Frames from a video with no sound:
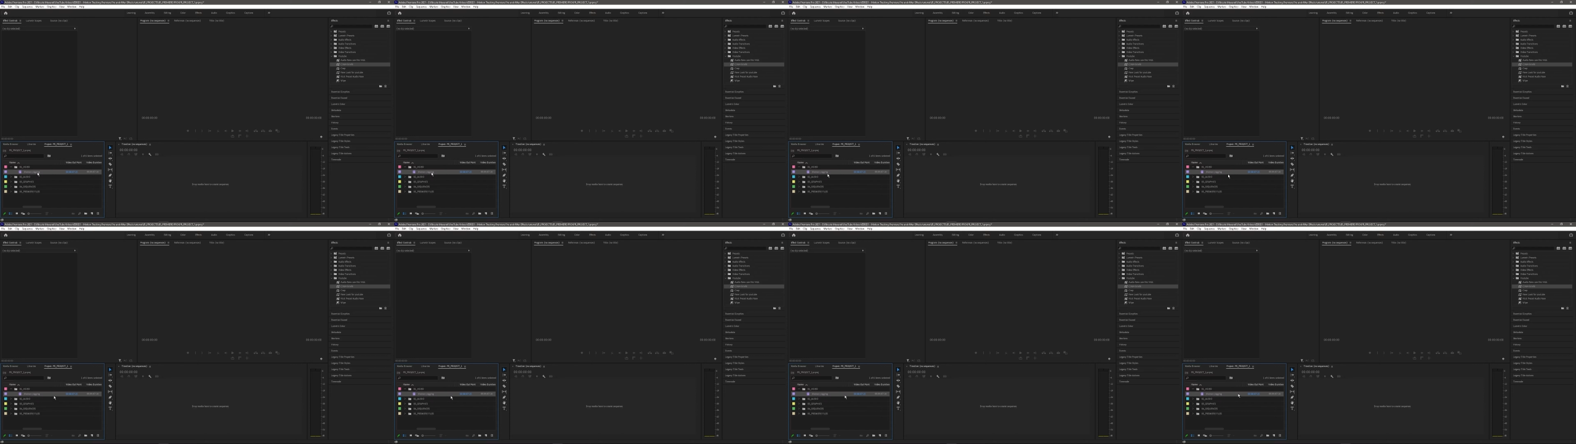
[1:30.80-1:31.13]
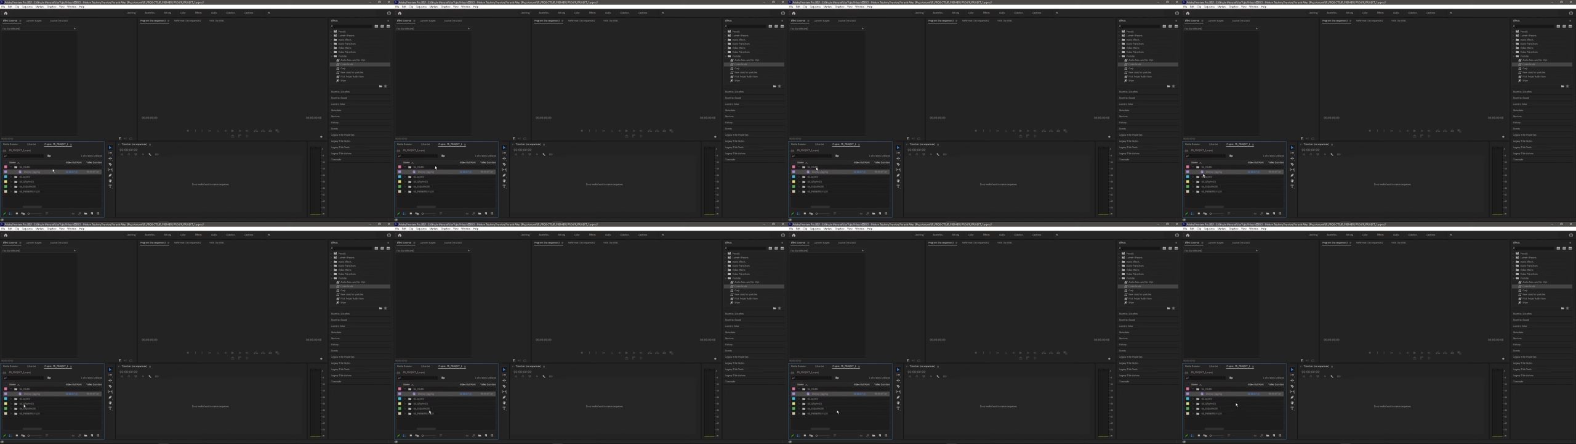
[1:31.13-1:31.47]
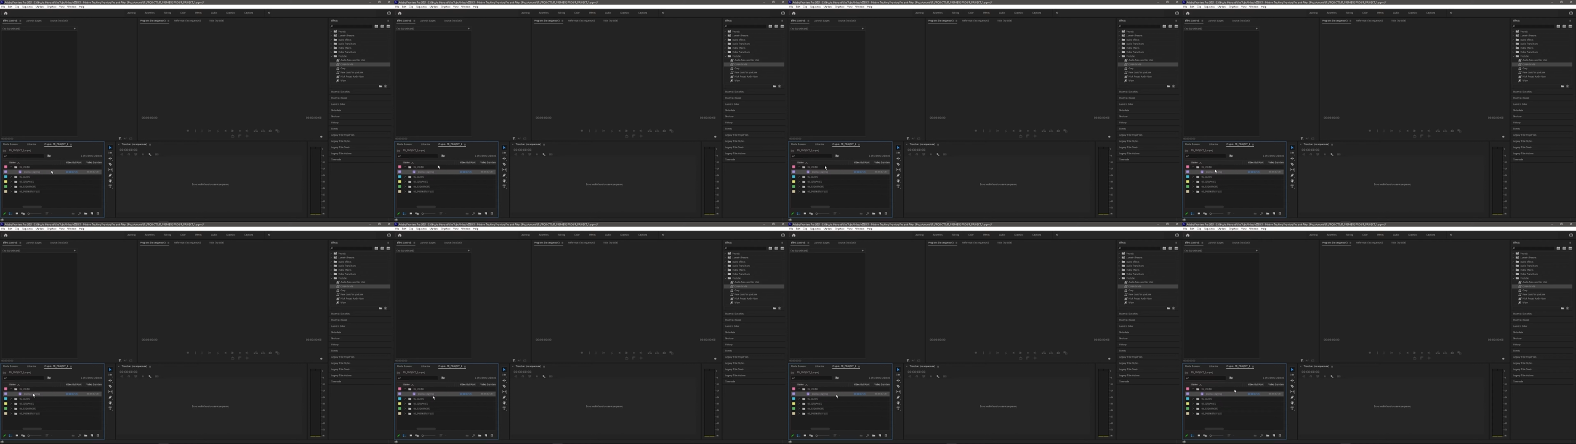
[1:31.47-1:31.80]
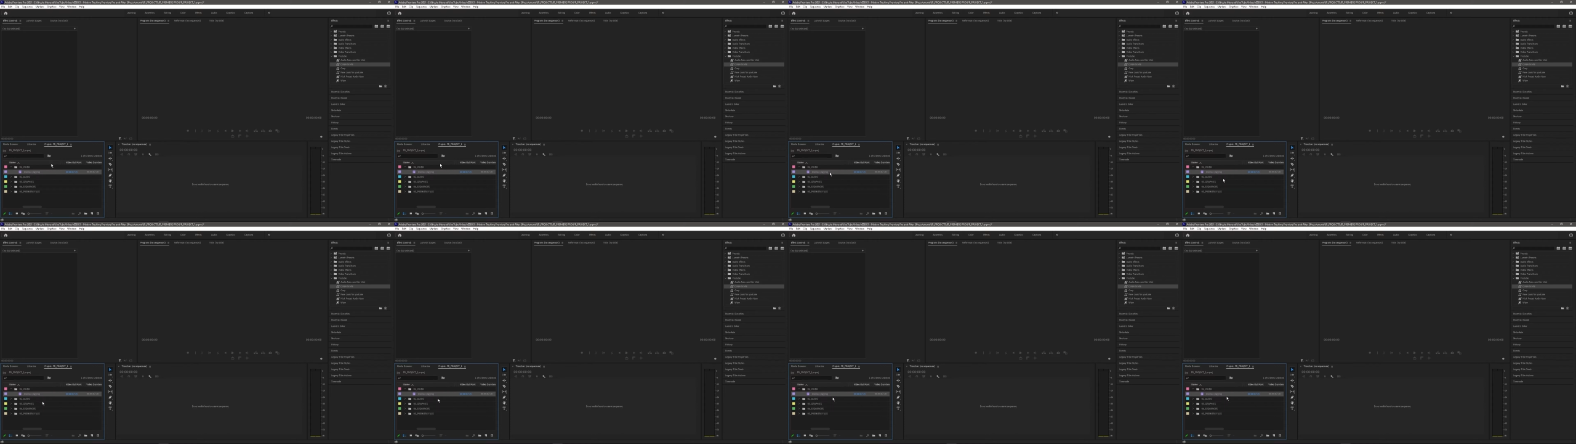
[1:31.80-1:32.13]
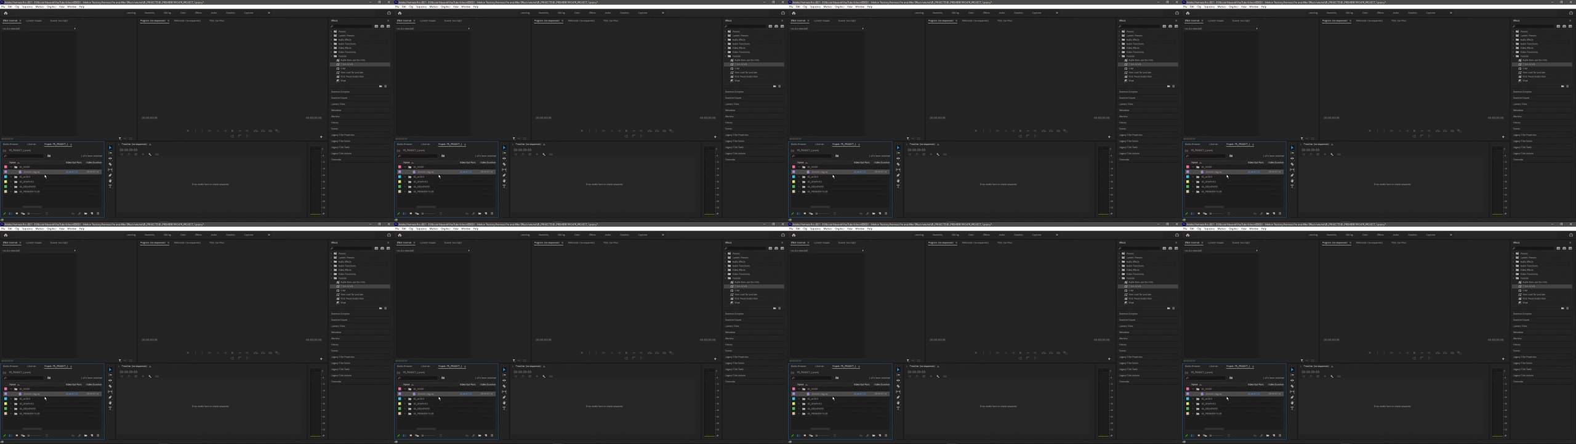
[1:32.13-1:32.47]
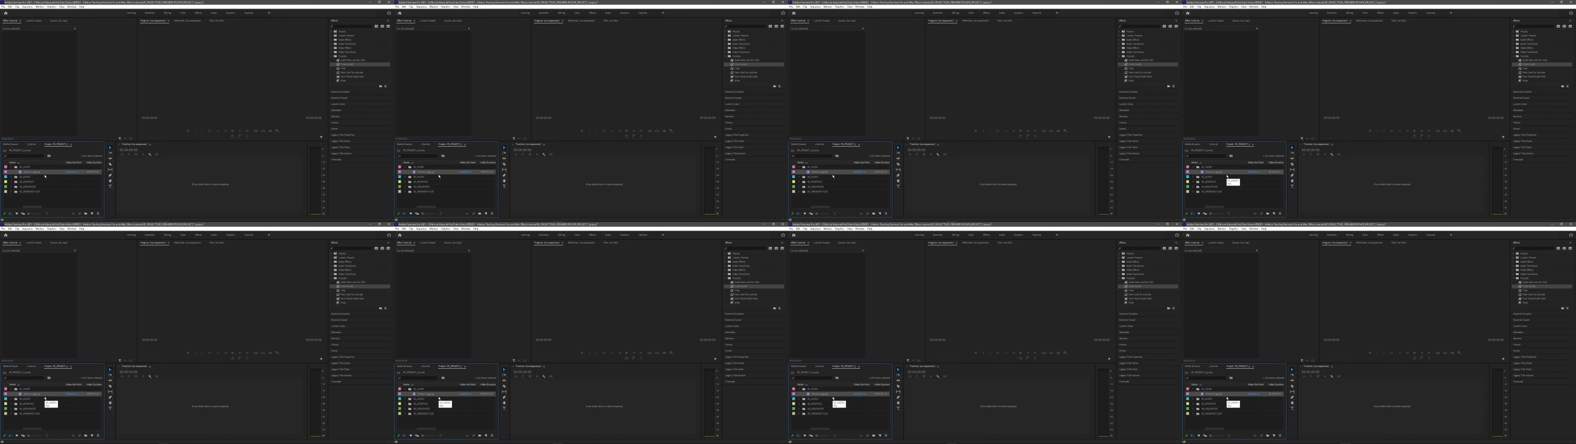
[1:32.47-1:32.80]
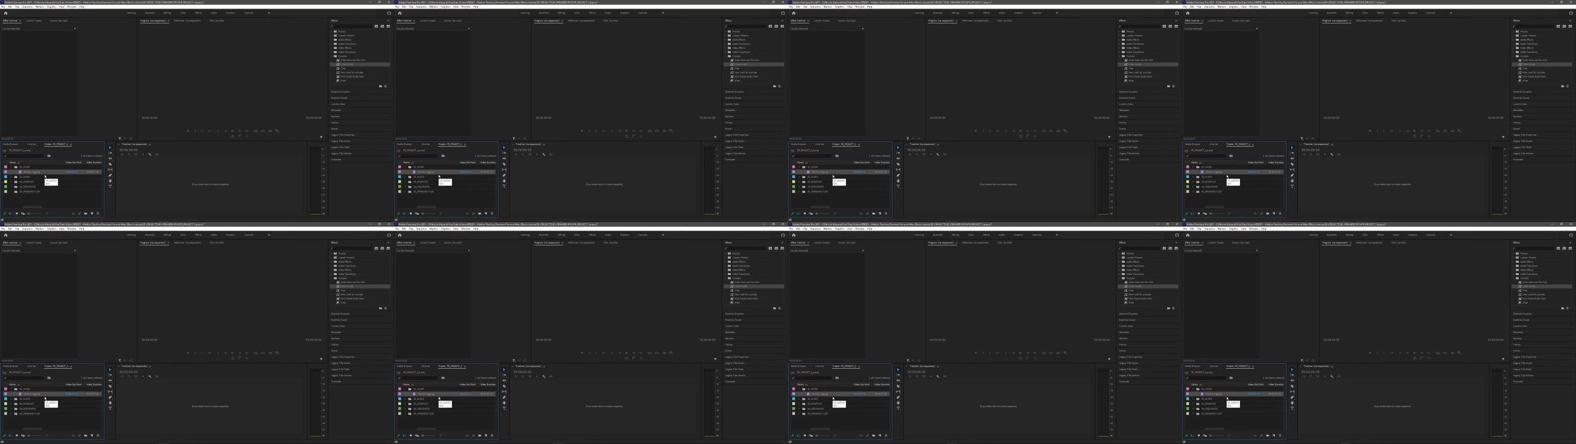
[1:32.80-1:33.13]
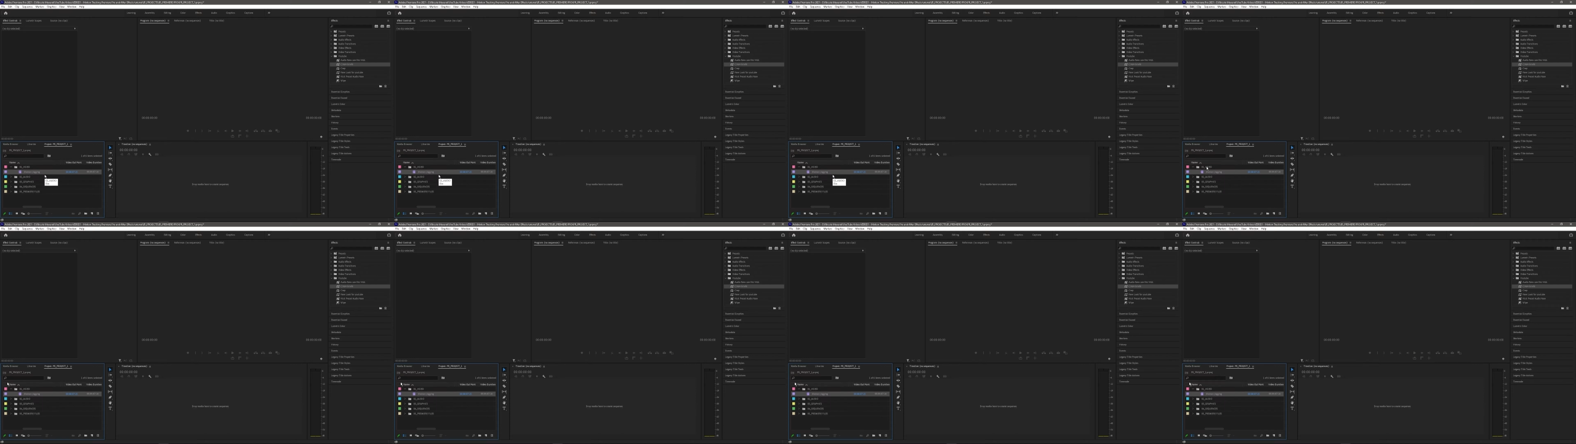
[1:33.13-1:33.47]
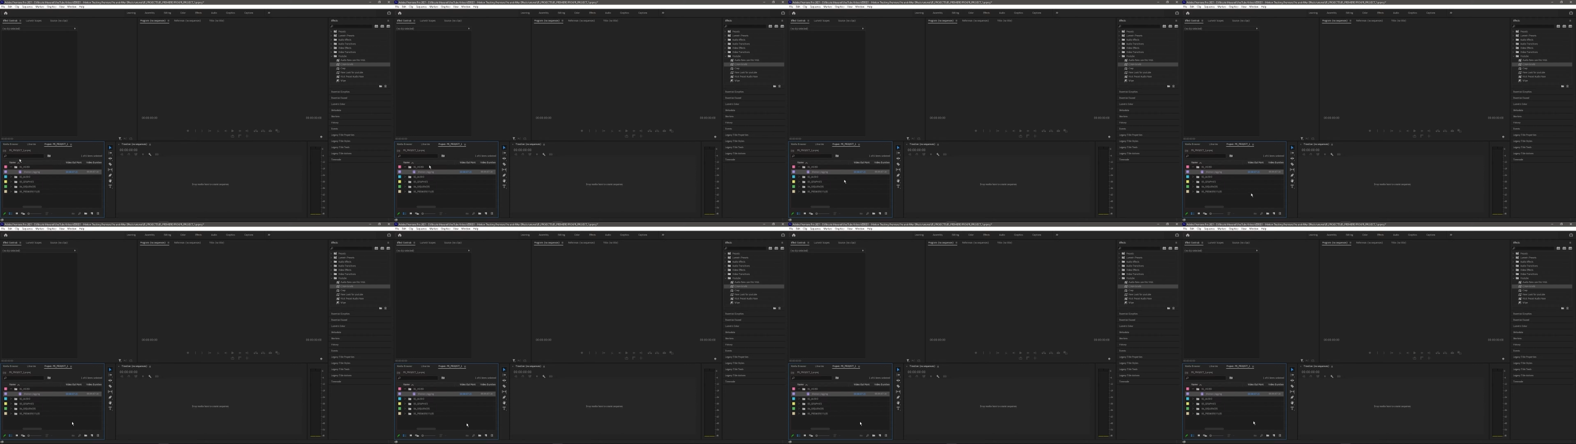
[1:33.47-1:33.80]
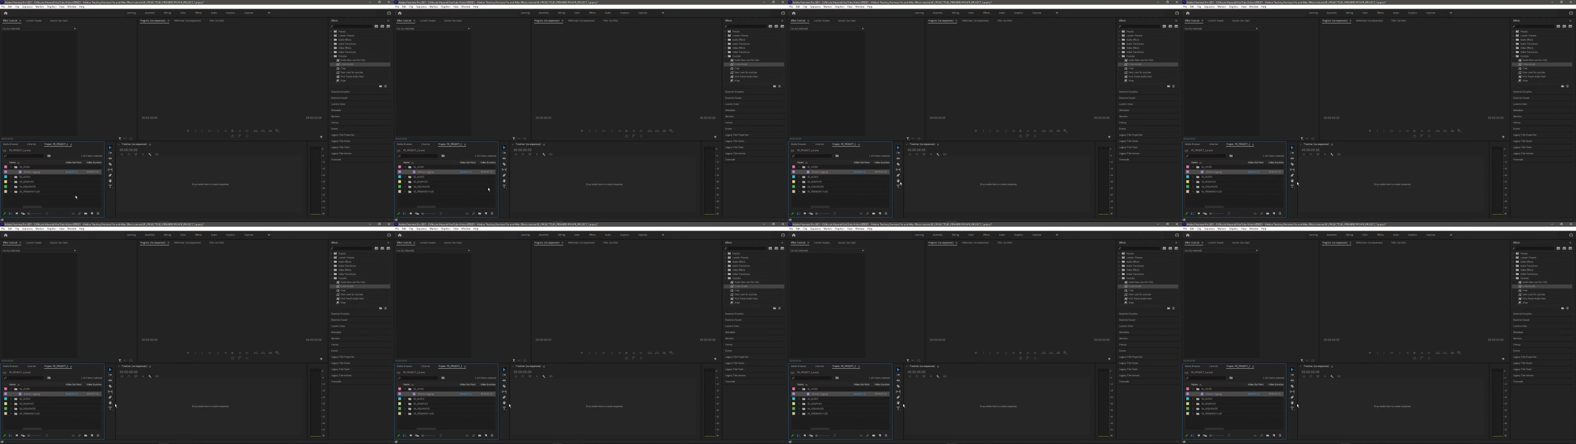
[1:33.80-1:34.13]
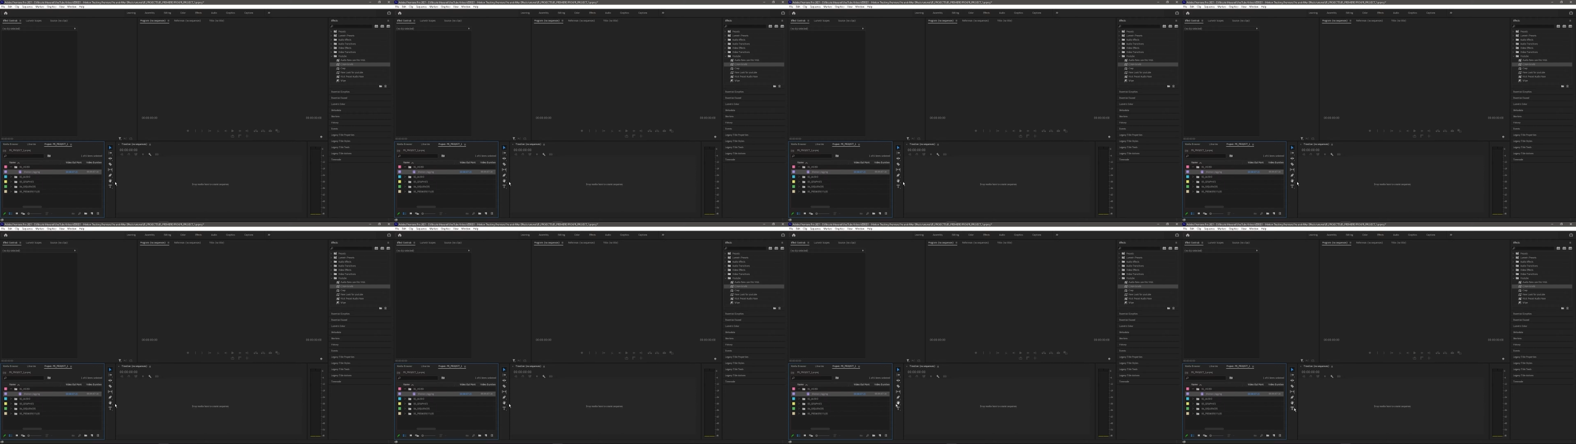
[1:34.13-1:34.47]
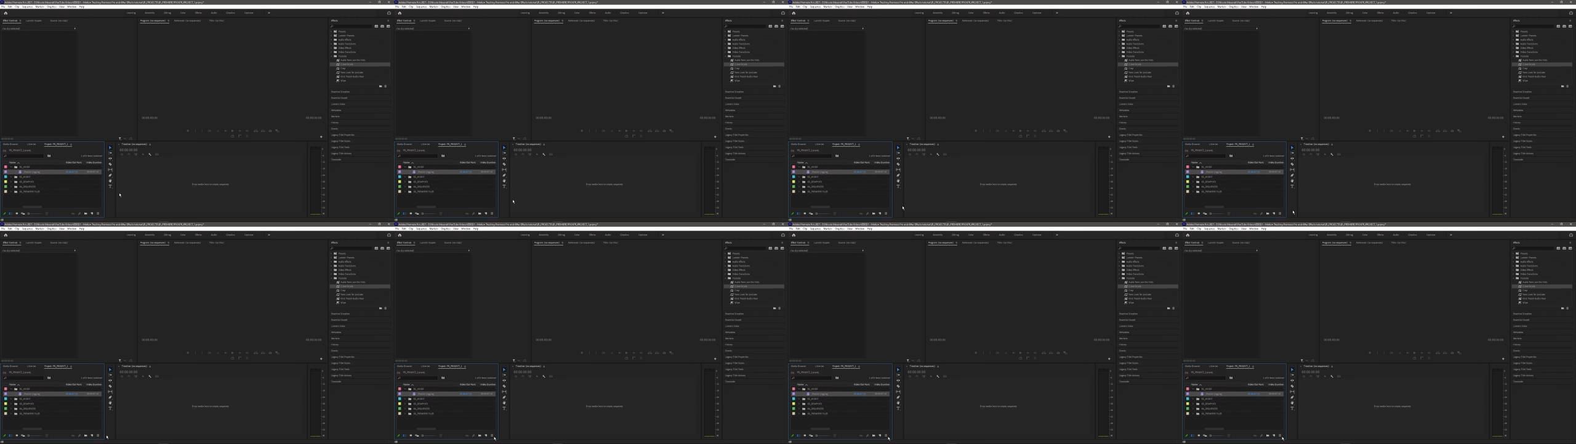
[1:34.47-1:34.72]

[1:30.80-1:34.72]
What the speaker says: No face is visible, so there are no lips to read.